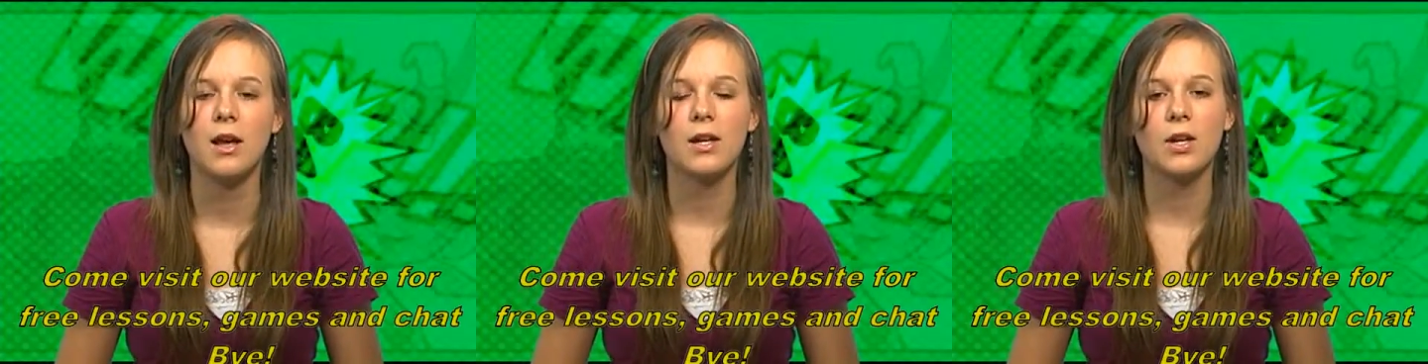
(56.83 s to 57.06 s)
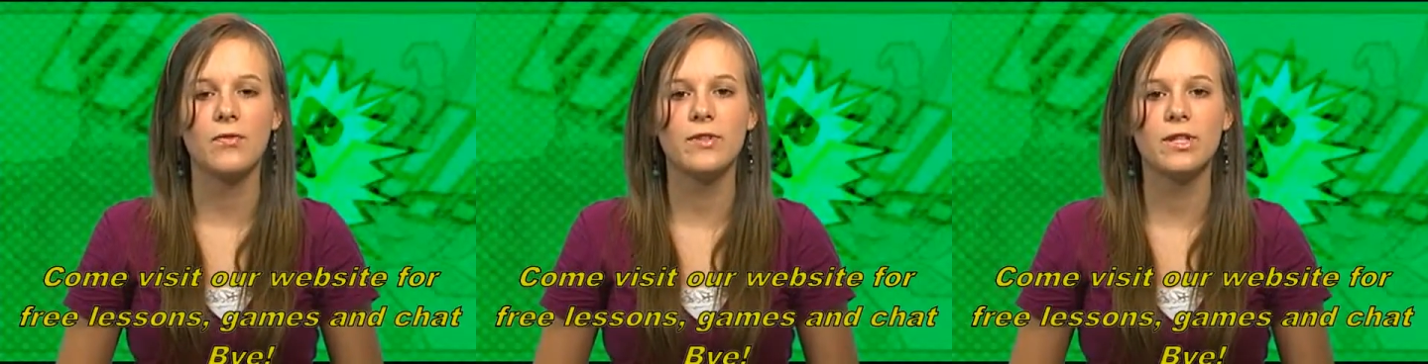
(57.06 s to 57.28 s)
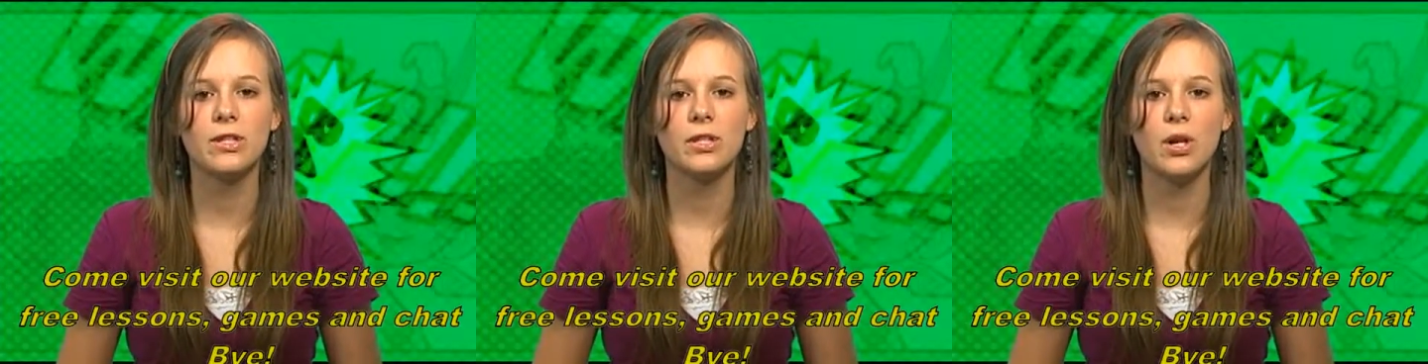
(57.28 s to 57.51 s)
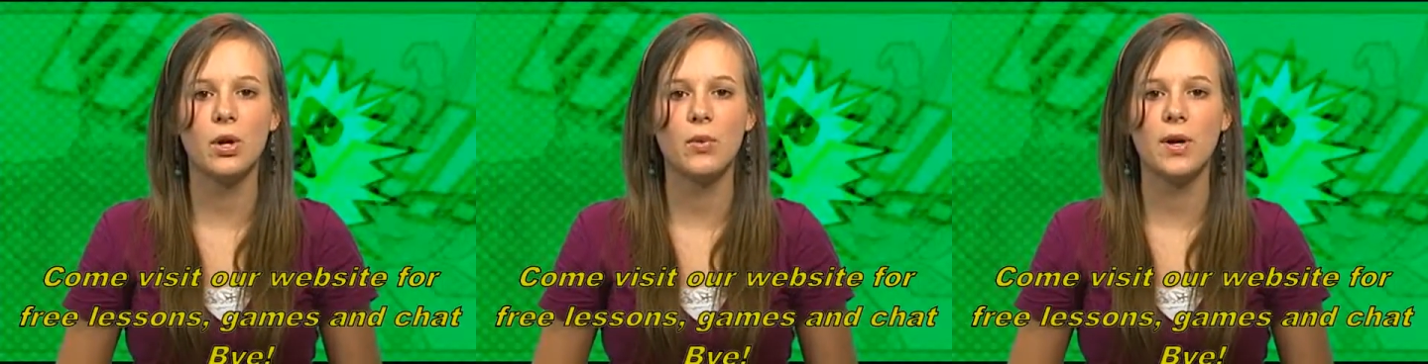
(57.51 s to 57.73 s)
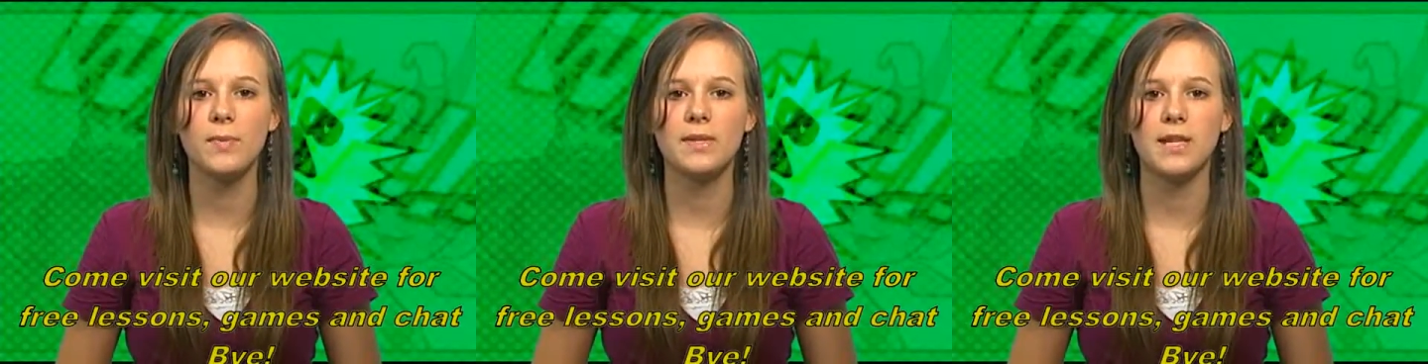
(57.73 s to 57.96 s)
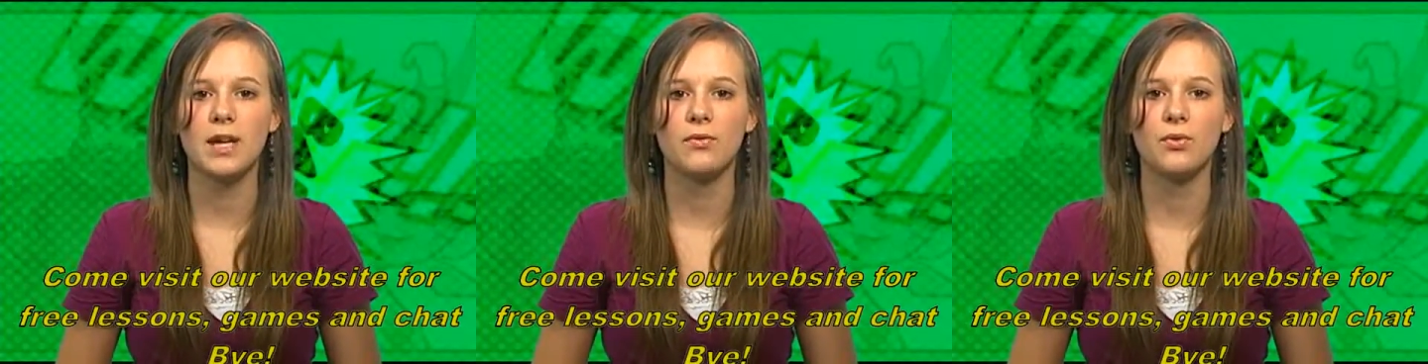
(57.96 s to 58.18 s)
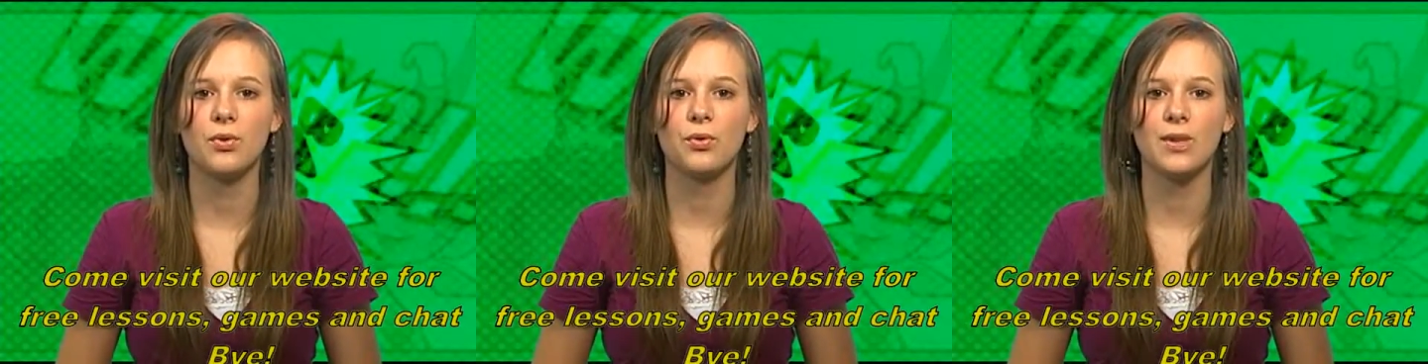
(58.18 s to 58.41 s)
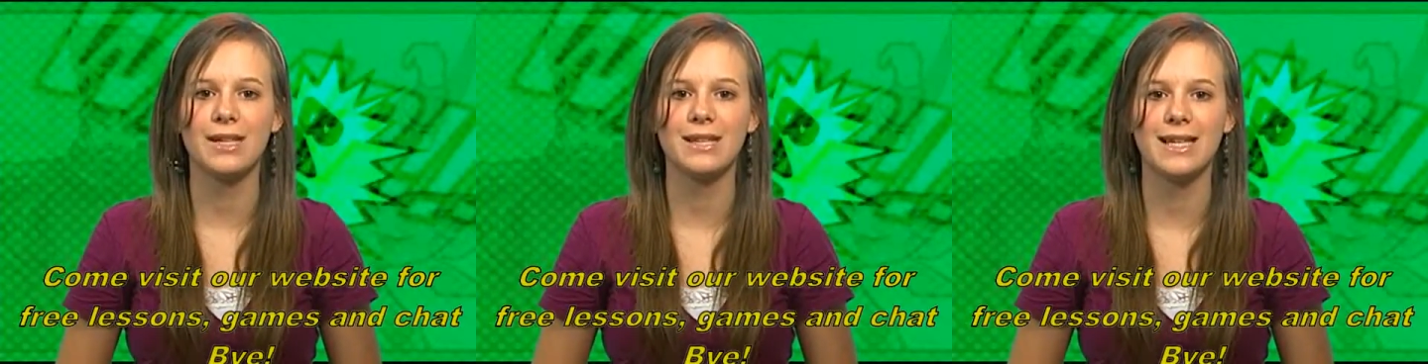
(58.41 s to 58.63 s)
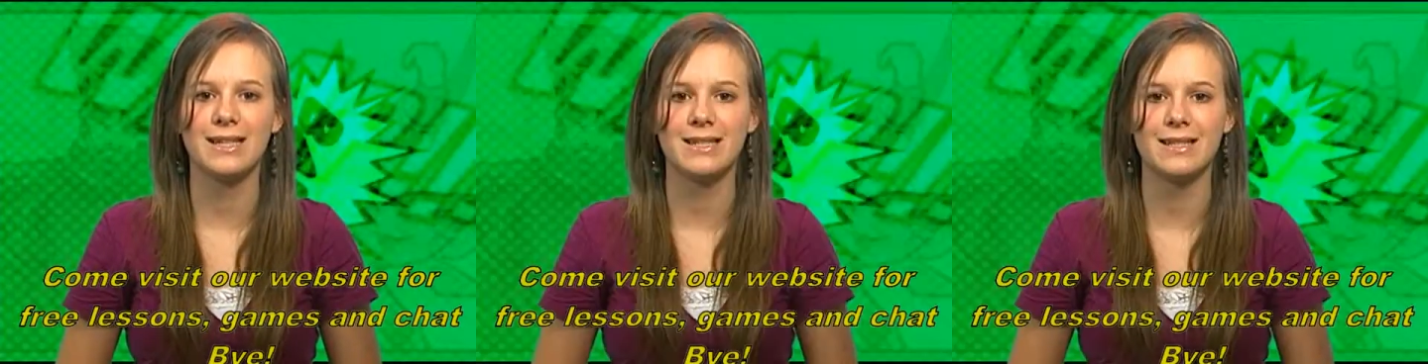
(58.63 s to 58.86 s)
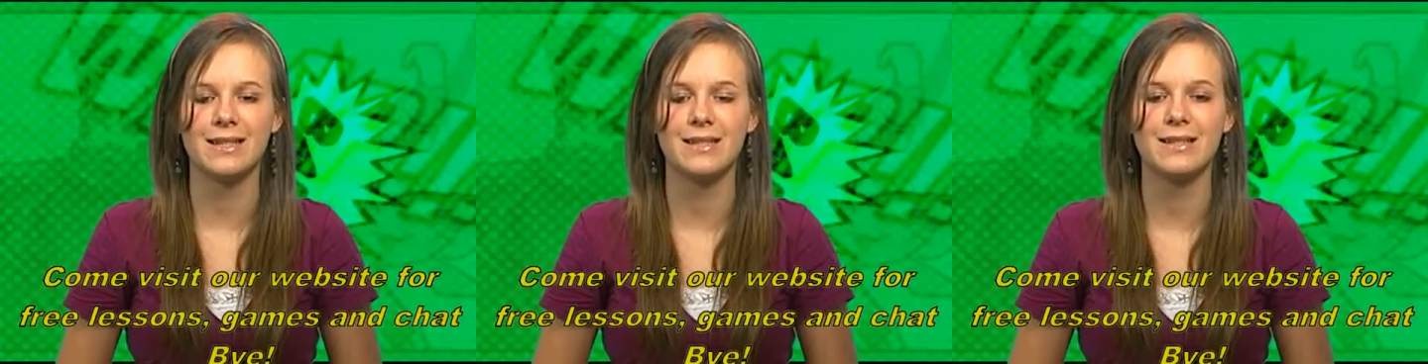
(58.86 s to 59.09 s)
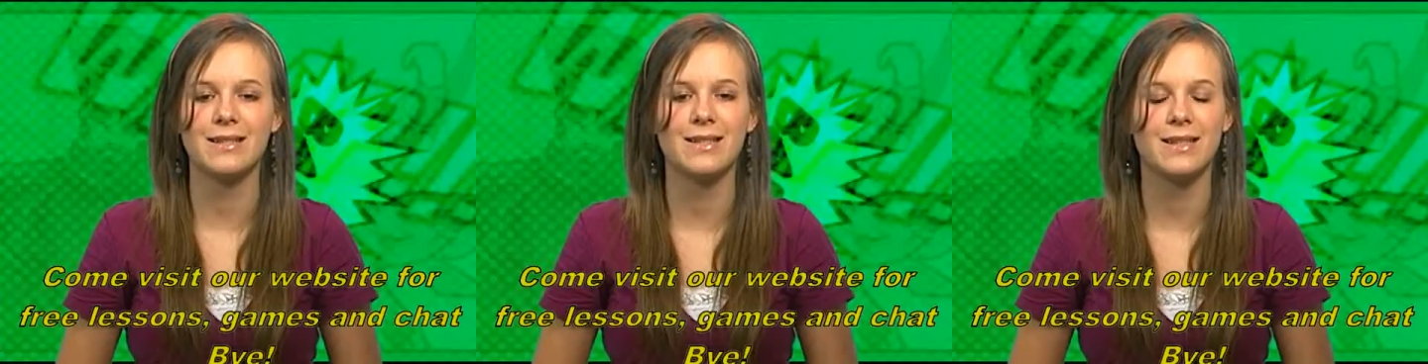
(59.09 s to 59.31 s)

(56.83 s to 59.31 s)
Come visit our website for free lessons,